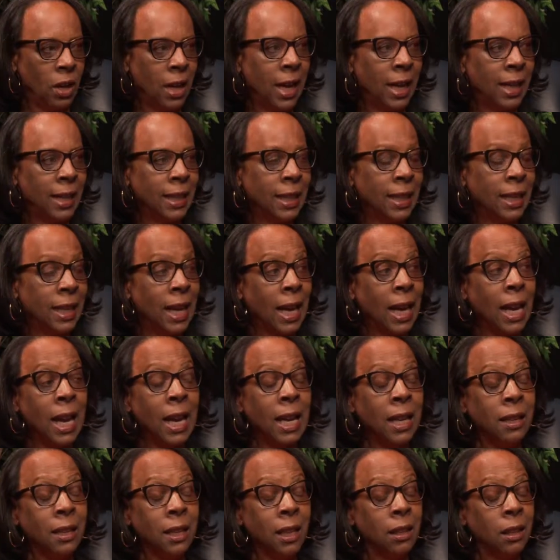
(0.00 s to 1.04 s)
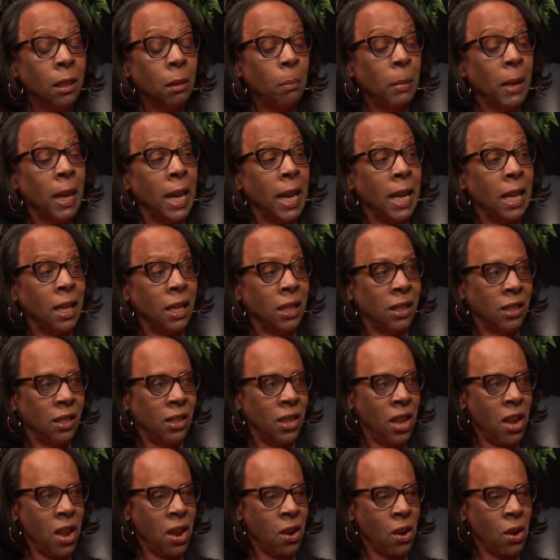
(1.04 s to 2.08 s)
not denying that the pain is
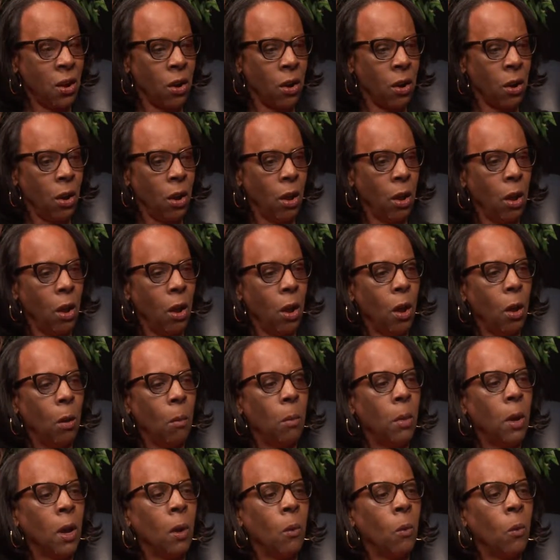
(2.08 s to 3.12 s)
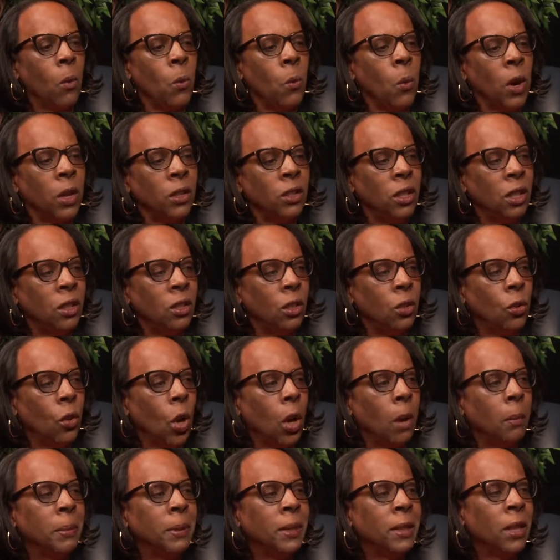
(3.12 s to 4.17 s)
there, but we want you to
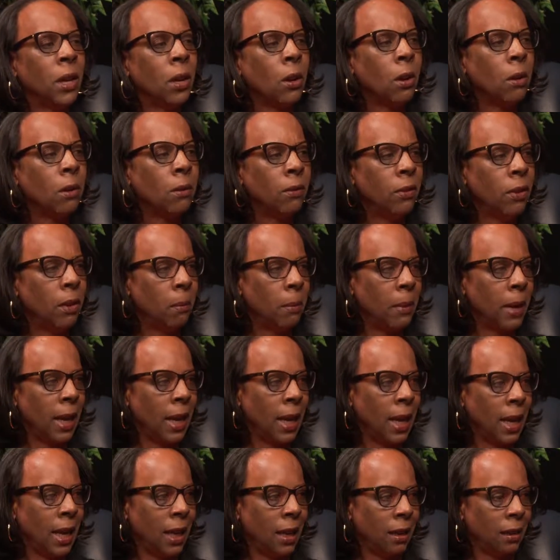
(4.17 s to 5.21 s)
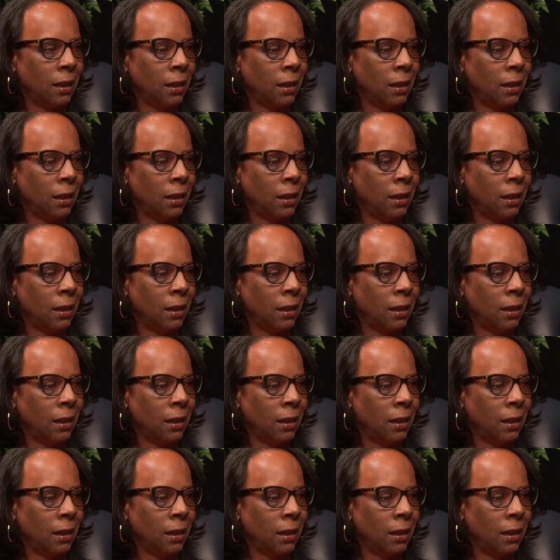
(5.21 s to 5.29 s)
observe the pain.